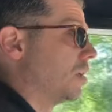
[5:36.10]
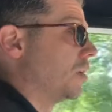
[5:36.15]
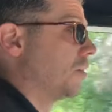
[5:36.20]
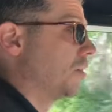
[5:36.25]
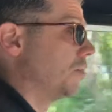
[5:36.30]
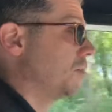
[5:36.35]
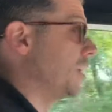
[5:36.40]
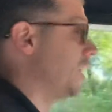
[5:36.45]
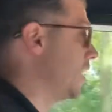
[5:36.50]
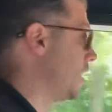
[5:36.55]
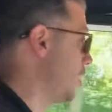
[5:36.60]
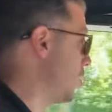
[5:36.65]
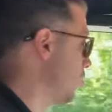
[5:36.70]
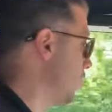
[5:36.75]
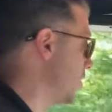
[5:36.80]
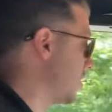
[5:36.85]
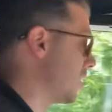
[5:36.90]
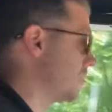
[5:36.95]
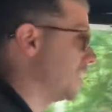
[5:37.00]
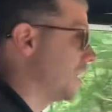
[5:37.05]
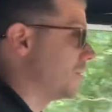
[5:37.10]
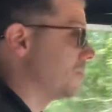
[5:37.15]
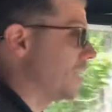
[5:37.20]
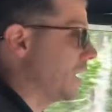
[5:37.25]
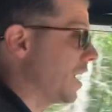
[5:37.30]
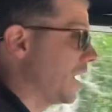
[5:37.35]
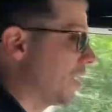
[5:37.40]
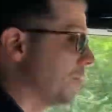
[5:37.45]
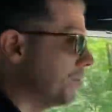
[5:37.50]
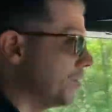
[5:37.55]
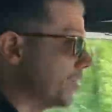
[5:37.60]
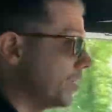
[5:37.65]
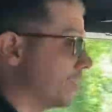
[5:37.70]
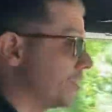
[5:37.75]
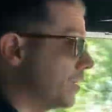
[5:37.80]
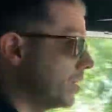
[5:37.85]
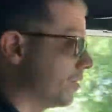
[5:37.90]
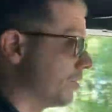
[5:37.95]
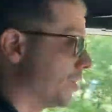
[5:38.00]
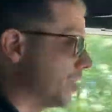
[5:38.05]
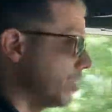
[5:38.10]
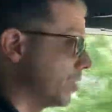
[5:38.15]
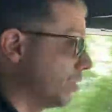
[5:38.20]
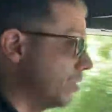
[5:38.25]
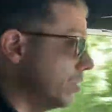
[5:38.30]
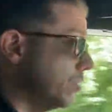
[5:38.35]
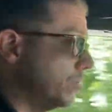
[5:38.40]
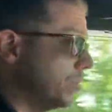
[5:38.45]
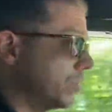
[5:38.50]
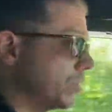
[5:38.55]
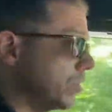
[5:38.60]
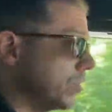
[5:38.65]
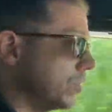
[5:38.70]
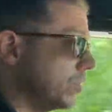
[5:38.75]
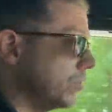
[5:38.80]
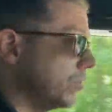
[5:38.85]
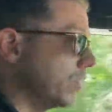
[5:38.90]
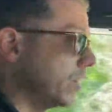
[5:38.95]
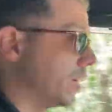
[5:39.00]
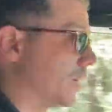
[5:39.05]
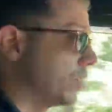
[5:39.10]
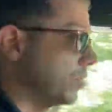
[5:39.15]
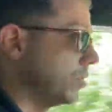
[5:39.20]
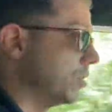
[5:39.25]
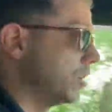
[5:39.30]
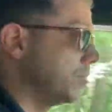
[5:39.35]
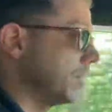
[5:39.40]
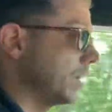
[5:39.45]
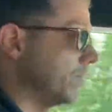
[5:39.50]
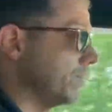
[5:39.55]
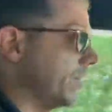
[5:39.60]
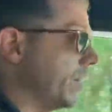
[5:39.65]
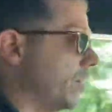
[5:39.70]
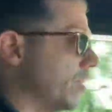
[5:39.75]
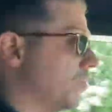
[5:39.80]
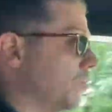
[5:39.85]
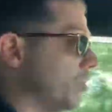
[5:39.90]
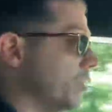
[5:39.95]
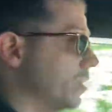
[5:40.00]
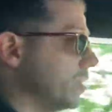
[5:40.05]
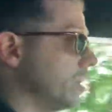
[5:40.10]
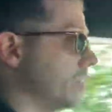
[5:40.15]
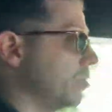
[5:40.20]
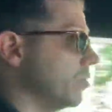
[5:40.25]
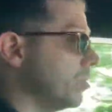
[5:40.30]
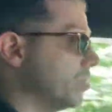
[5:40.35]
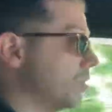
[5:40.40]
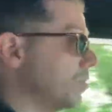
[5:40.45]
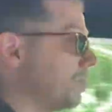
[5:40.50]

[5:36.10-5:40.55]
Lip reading: made inquiries on my behalf, but nothing struck loose. So when I told them I found one, they were